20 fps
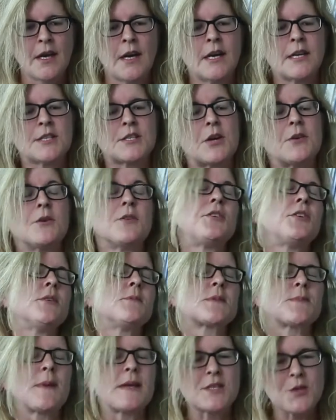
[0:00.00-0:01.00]
So Hume
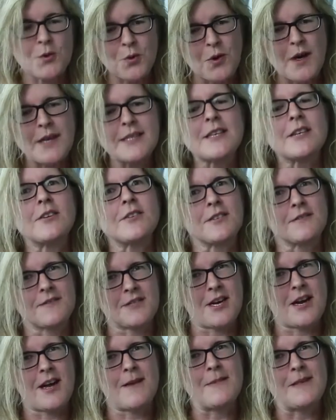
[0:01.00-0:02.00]
spends quite a lot of
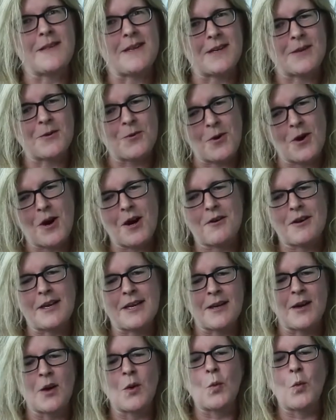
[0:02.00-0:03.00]
time in the
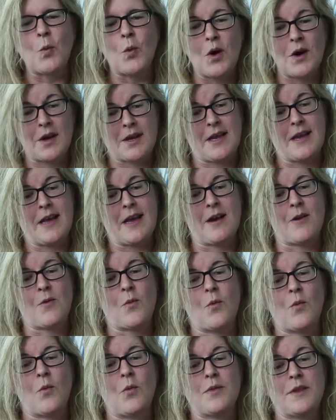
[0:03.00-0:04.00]
inquiry working out
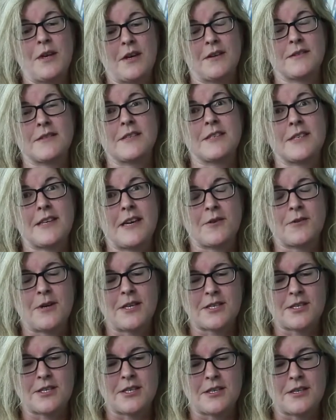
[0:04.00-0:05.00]
the answer to that
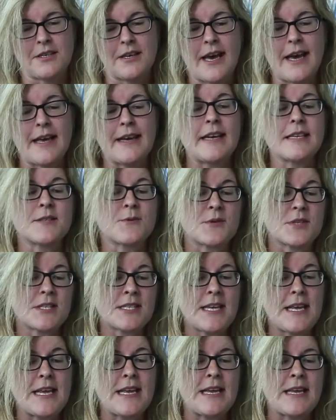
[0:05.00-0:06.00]
question. And as we will
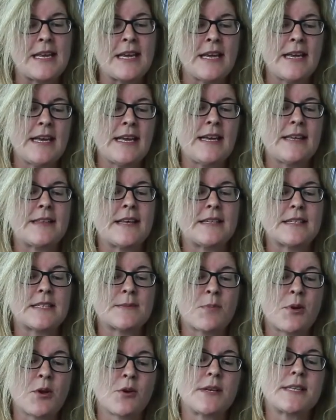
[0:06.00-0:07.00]
see, he then
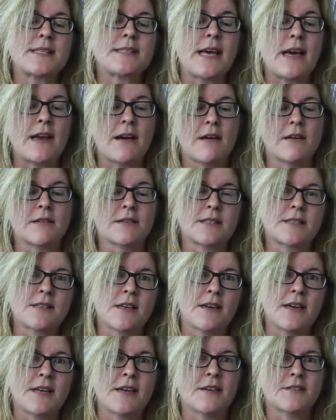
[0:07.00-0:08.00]
deploys that
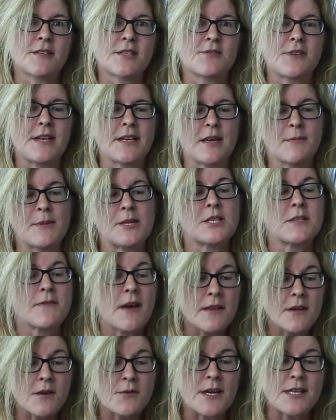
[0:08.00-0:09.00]
answer in answering a bunch of
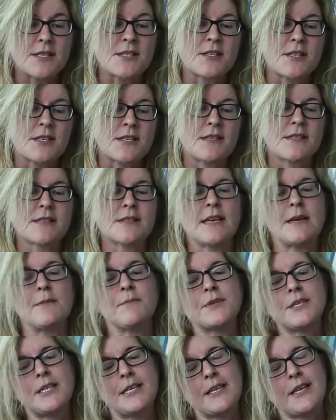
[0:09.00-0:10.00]
other questions, in
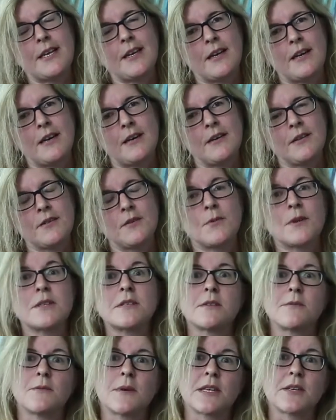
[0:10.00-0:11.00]
particular the ones
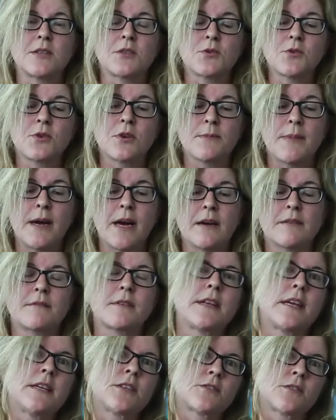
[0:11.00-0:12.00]
that we're going to talk about, the
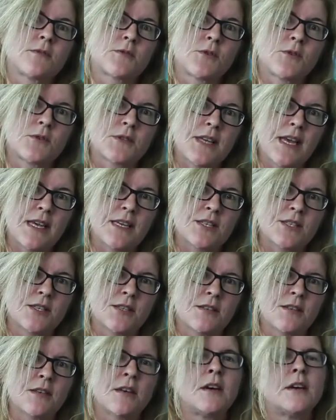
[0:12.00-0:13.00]
nature of
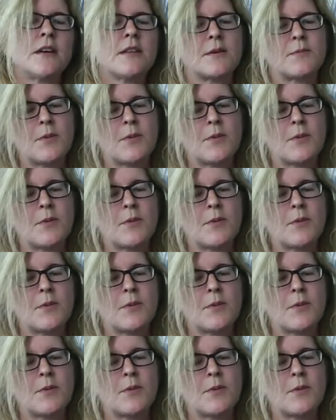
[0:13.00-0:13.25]
causation, the